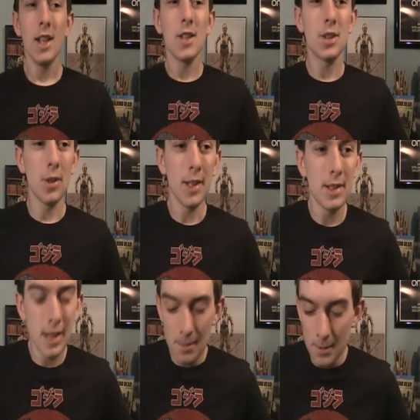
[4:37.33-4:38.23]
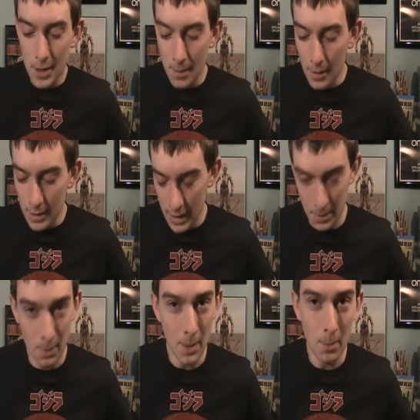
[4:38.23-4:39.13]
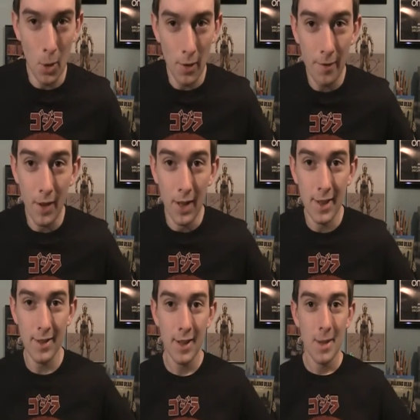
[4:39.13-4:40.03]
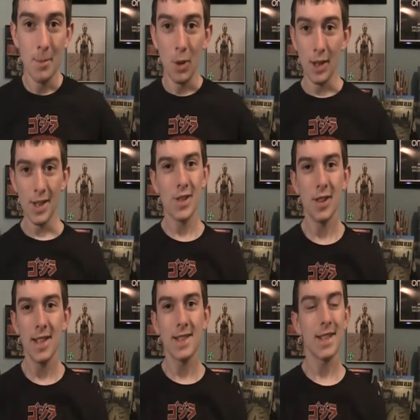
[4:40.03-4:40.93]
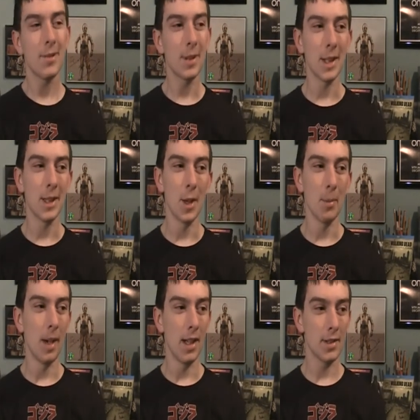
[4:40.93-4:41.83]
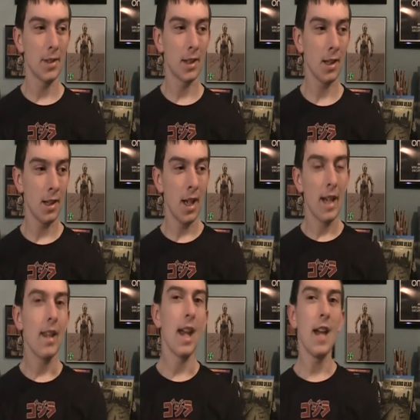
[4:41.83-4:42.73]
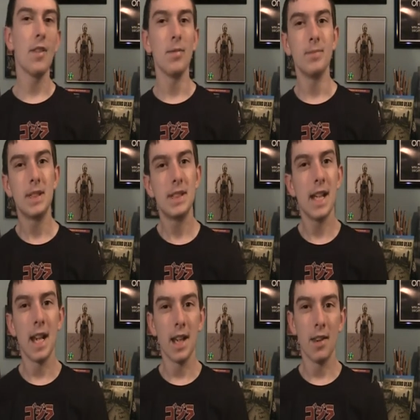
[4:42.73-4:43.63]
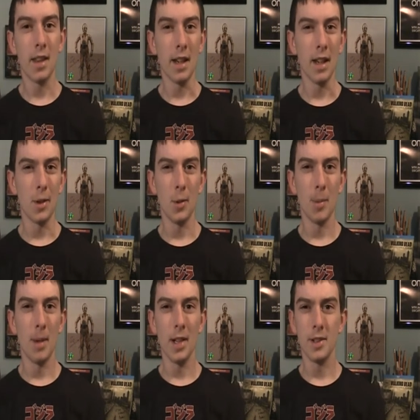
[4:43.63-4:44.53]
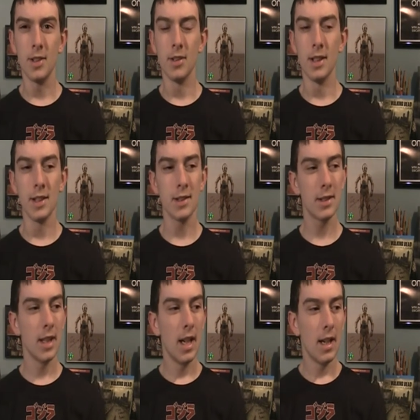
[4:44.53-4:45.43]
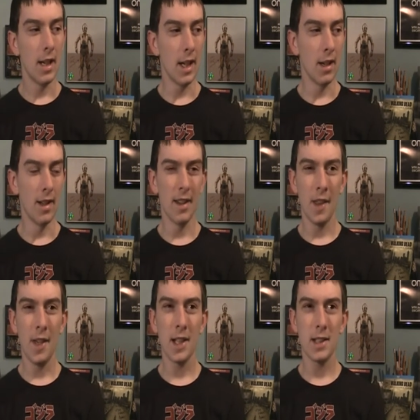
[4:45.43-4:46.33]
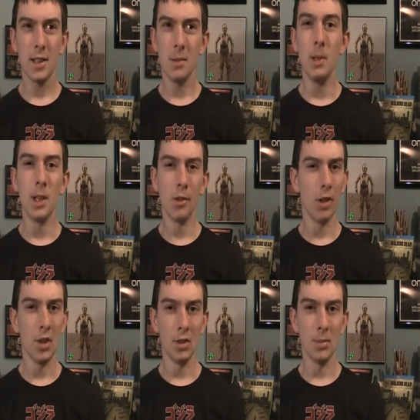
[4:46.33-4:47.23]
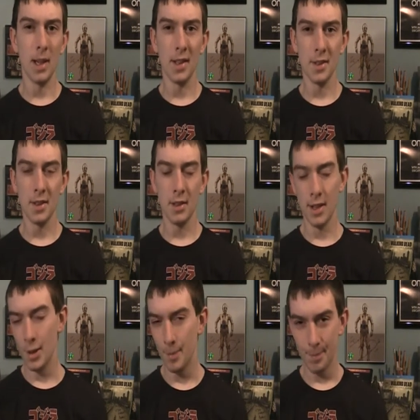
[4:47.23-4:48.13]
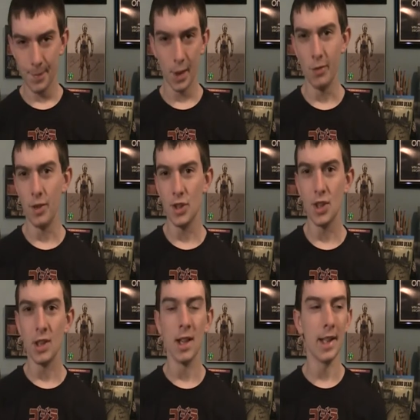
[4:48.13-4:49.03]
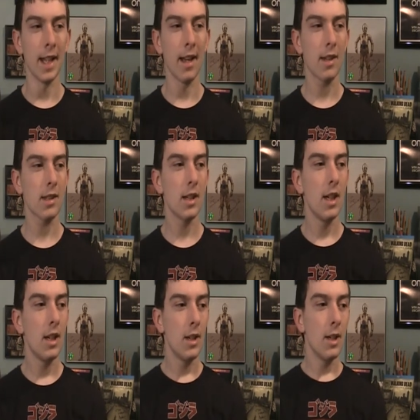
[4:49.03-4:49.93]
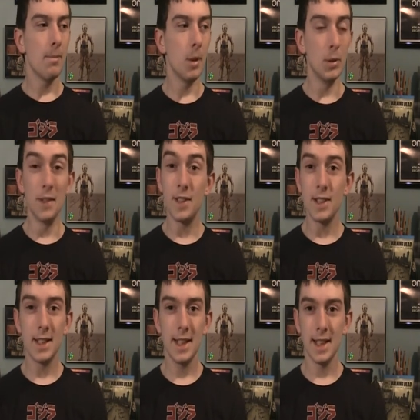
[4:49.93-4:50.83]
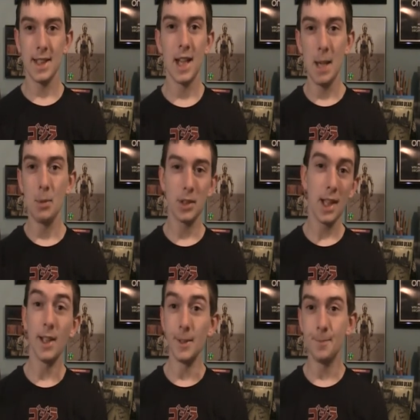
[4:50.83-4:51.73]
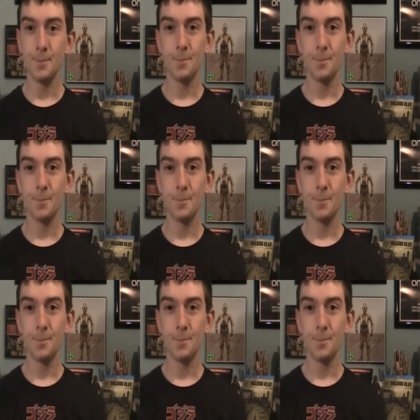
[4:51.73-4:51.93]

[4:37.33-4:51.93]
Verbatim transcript: So this seems seems gonna be more fun, more interesting with another monster. They haven't said anything on who the monster is, uh, I think it's going to be an original monster. I don't know for sure on that. But we'll have to see as time will tell.